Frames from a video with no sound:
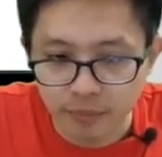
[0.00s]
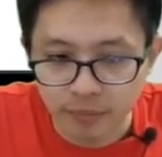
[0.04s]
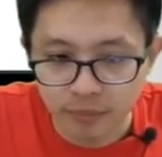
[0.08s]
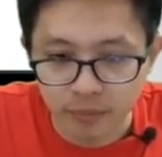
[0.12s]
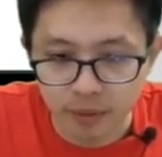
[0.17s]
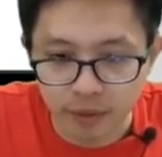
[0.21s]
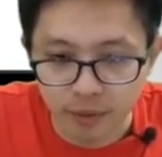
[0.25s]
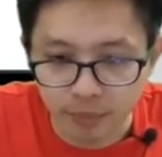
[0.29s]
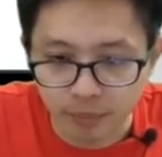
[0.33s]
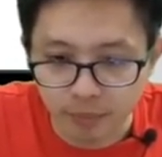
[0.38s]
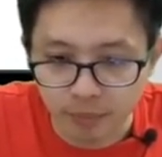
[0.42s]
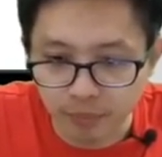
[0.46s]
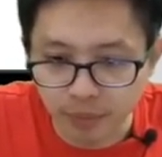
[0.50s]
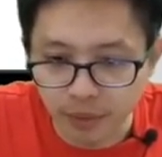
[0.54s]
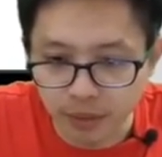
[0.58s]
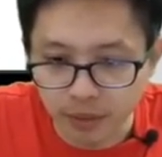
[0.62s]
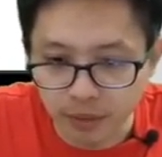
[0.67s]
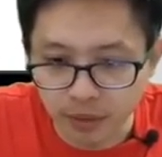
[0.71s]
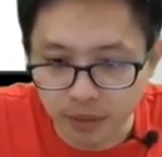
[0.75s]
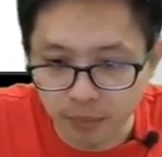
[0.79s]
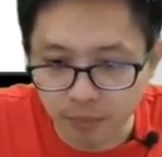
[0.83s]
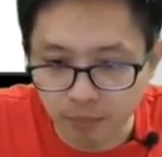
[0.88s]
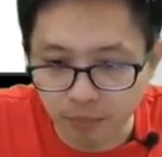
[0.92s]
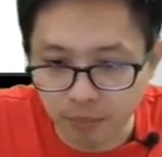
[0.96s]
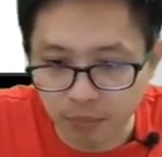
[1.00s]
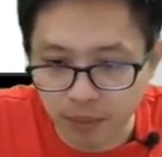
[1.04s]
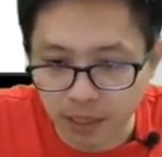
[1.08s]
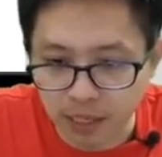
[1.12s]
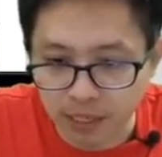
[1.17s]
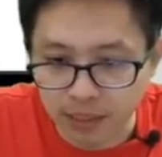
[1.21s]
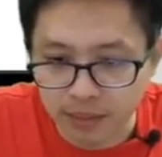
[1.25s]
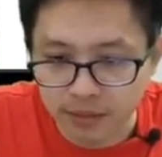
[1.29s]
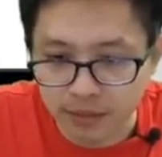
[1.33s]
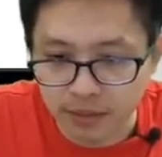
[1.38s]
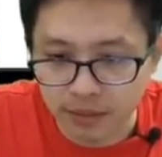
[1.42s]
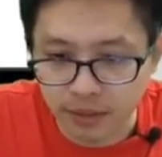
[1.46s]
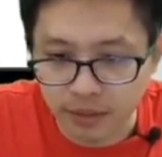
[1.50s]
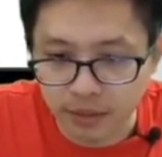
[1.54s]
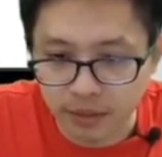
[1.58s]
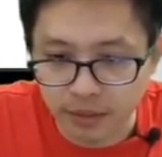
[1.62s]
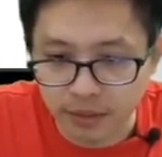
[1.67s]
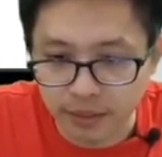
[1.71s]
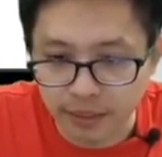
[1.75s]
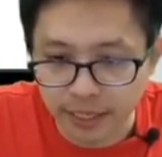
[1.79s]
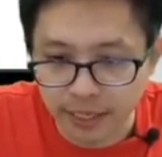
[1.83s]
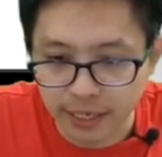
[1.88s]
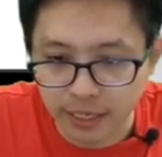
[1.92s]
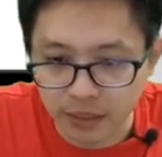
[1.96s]
the p plus the
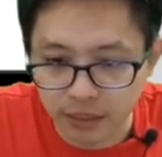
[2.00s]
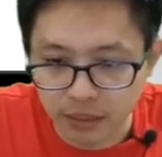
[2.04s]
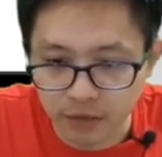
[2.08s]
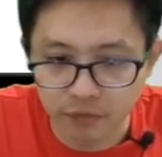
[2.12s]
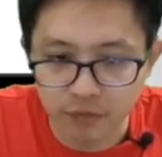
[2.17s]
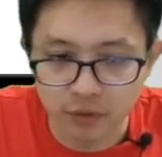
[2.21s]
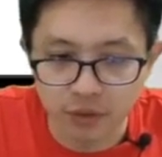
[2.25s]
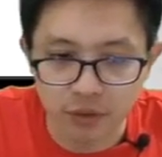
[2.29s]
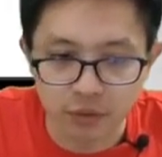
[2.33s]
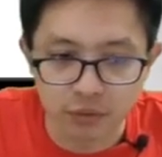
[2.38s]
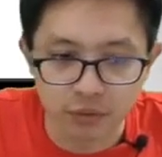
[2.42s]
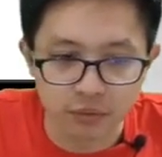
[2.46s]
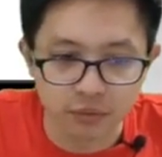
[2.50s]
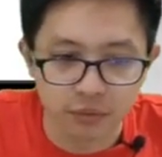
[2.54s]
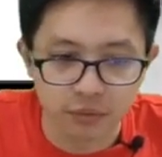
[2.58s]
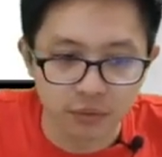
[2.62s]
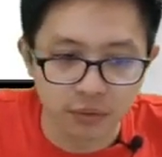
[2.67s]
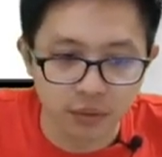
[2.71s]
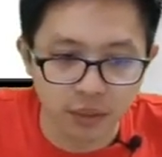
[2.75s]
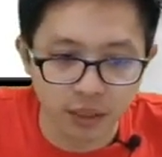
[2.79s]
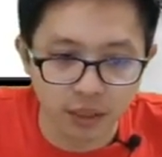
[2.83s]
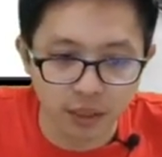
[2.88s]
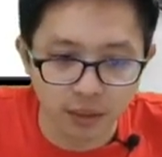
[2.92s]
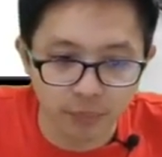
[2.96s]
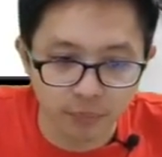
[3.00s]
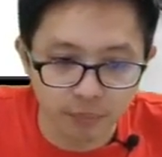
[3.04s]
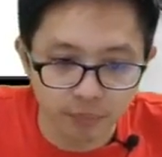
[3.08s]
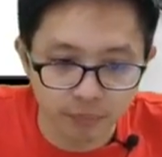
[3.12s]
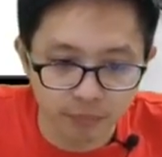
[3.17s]
negative q uh,